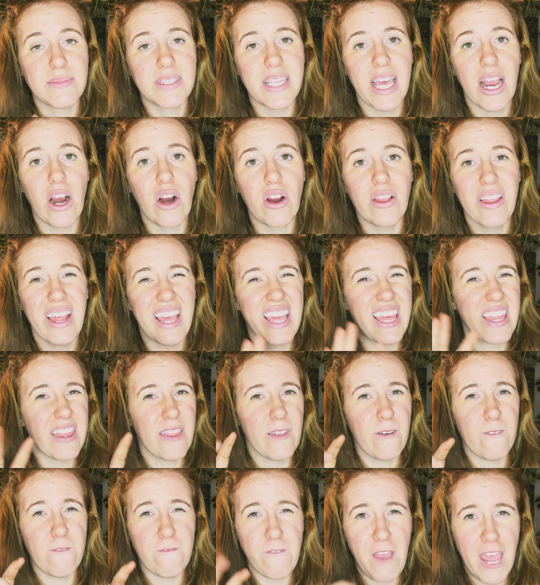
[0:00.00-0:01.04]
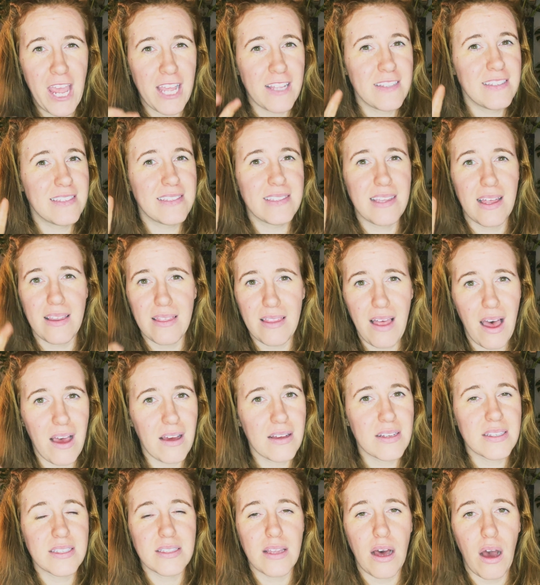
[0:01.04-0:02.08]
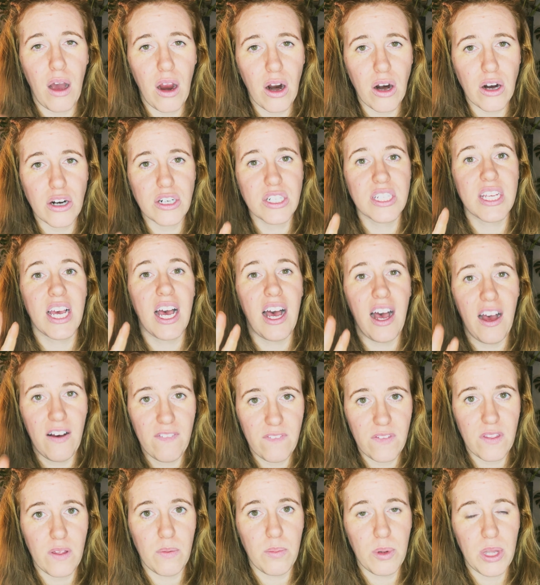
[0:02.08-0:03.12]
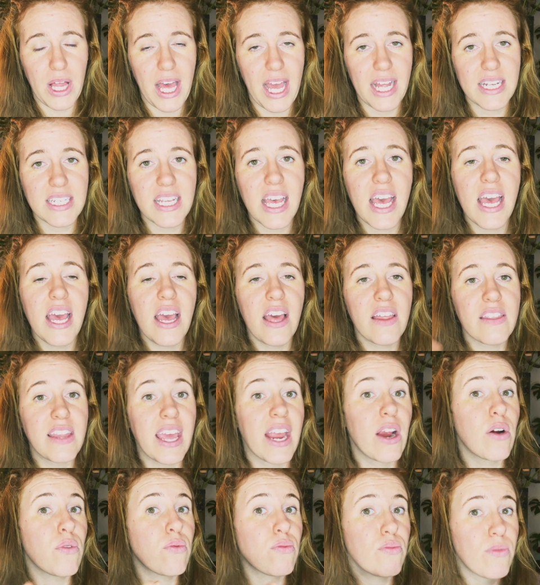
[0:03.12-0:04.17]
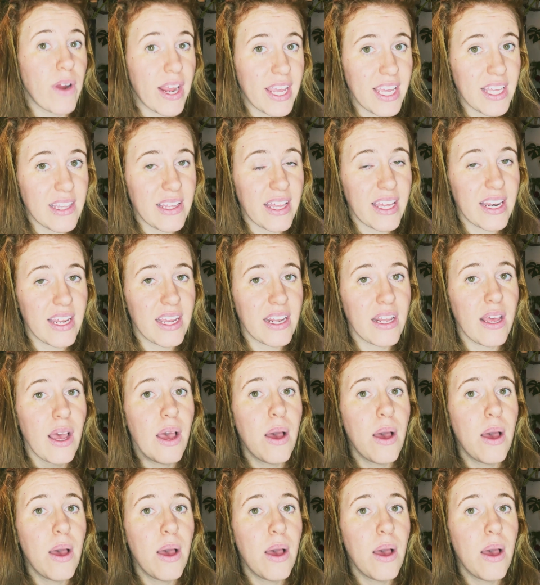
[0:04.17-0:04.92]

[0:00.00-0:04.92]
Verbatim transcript: They are like the veins, the lungs, the heart of the plant. They are regulated